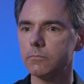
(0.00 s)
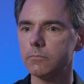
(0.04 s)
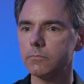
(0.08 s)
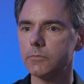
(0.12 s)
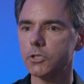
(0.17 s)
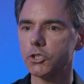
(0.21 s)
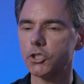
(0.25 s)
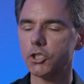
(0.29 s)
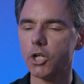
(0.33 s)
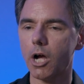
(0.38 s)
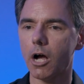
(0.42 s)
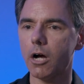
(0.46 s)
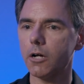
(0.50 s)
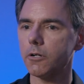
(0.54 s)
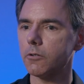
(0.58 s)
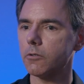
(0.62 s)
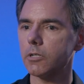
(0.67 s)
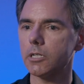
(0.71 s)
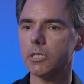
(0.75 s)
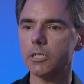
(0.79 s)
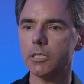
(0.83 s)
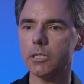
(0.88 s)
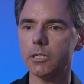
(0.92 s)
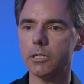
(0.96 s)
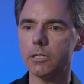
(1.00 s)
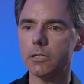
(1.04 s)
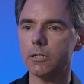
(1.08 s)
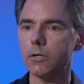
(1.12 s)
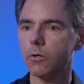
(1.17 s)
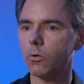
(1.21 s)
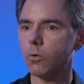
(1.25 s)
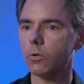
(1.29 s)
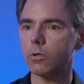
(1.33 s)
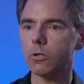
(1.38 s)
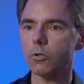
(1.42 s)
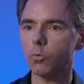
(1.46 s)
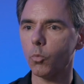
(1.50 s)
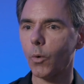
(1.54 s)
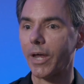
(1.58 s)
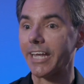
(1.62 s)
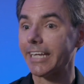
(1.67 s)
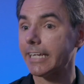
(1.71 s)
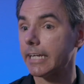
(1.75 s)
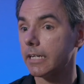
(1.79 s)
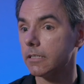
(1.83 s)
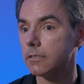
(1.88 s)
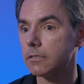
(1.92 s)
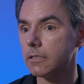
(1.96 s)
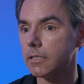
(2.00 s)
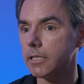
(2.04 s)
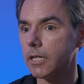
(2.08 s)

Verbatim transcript: the genre or winking to